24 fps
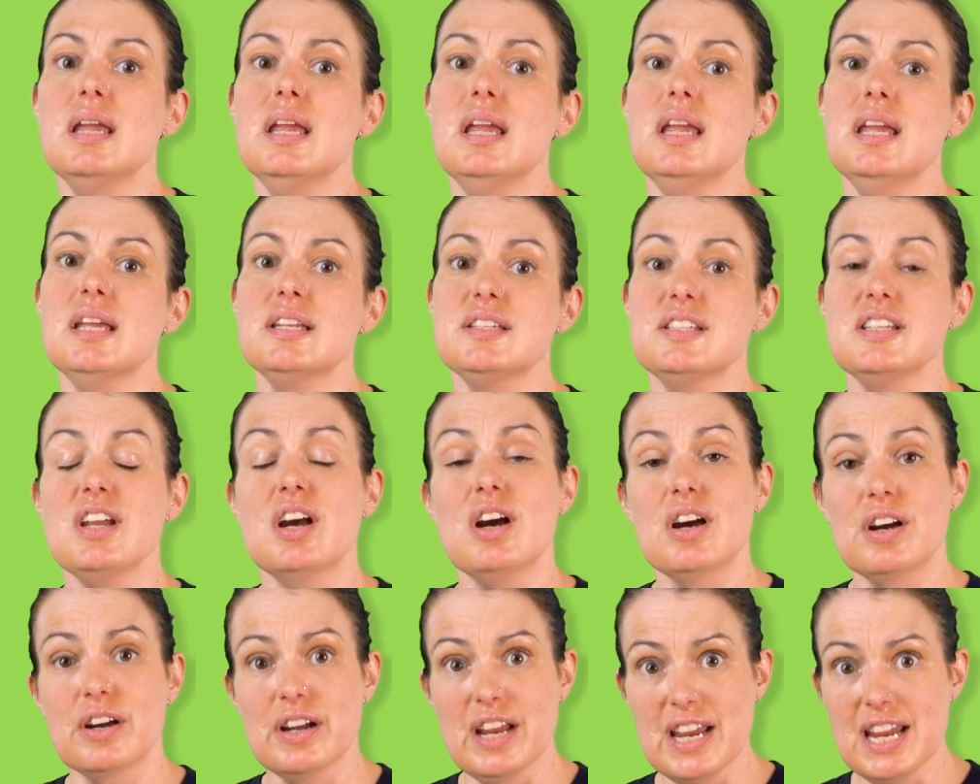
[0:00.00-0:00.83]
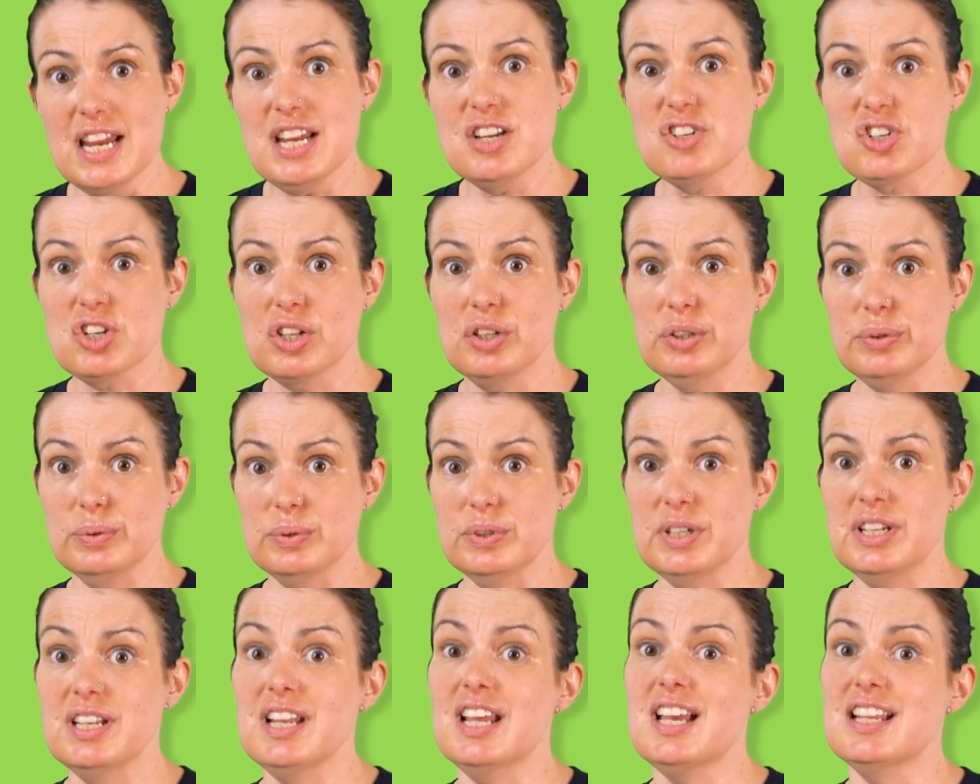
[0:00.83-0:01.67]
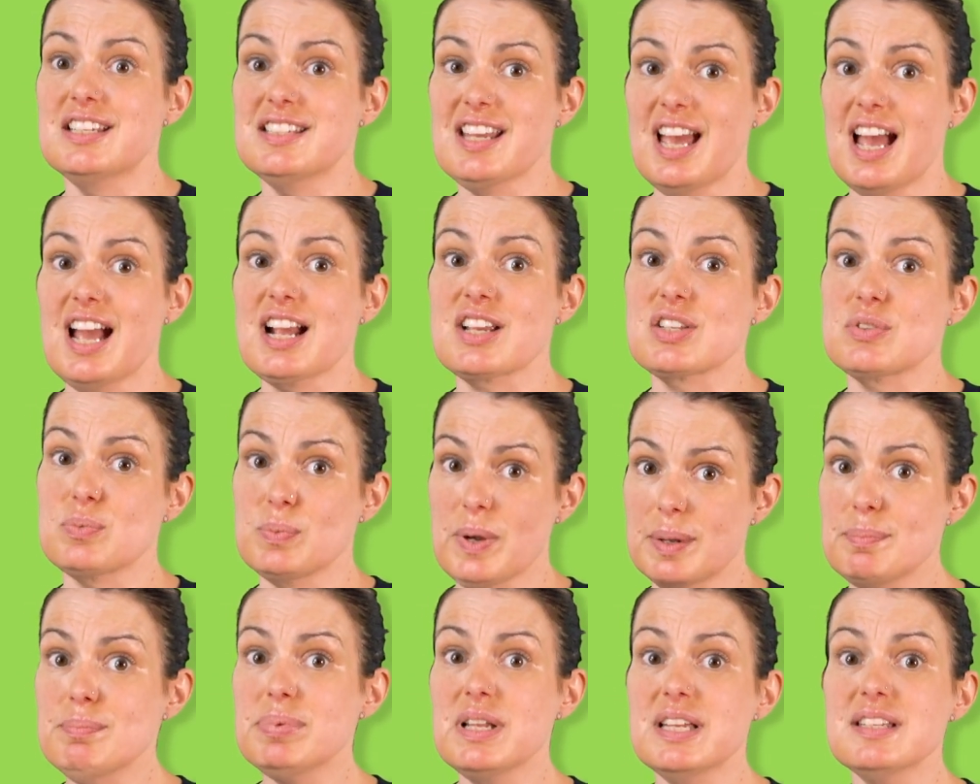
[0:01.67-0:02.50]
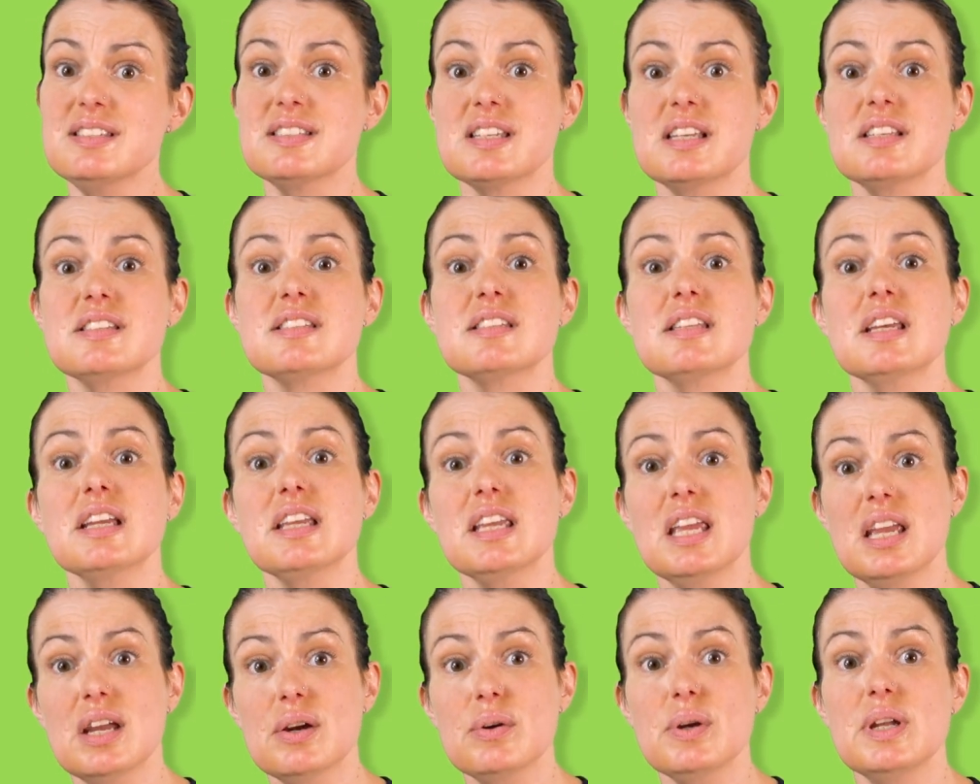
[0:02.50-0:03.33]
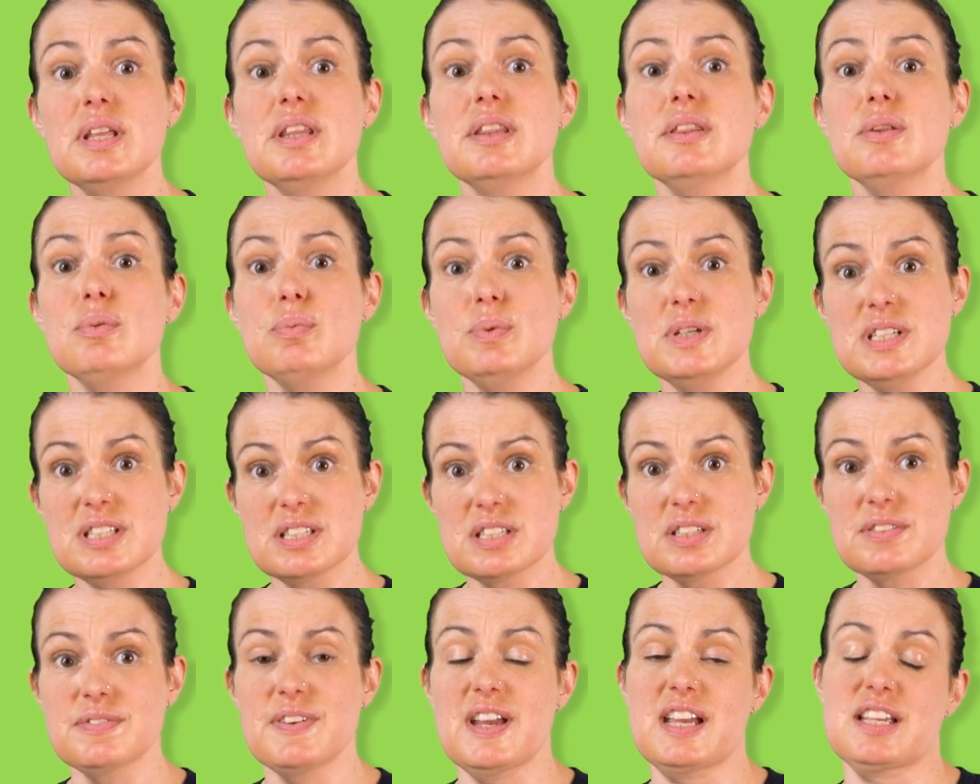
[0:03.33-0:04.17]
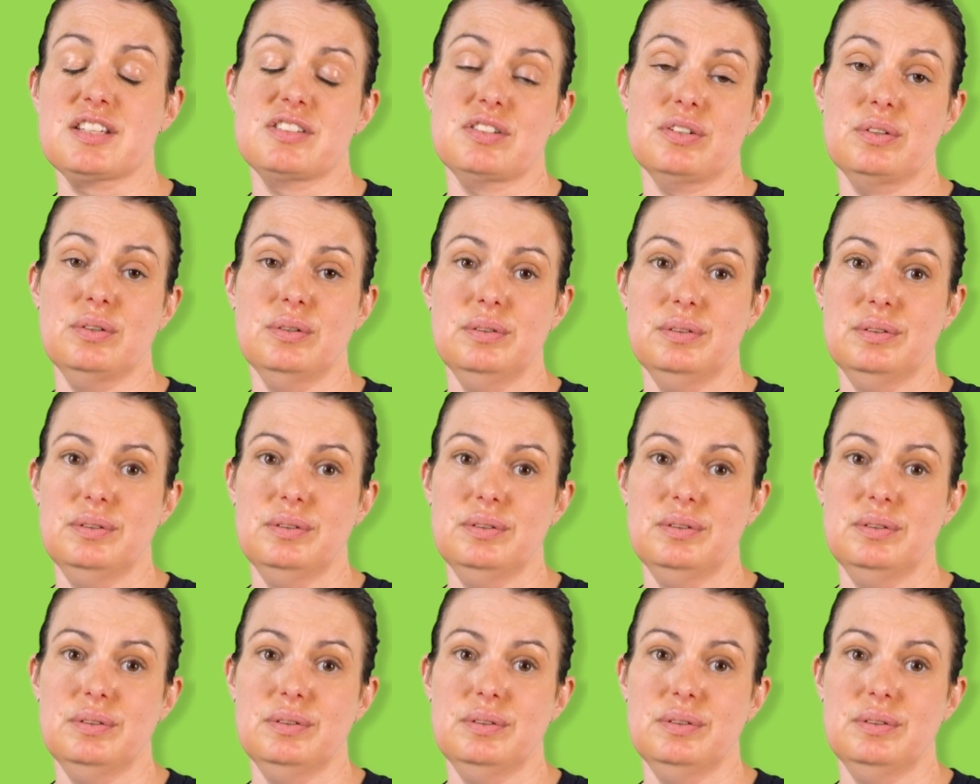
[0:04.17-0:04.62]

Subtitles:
Anti-Rh agglutinin attacks red blood cells that carry the rhesus factor.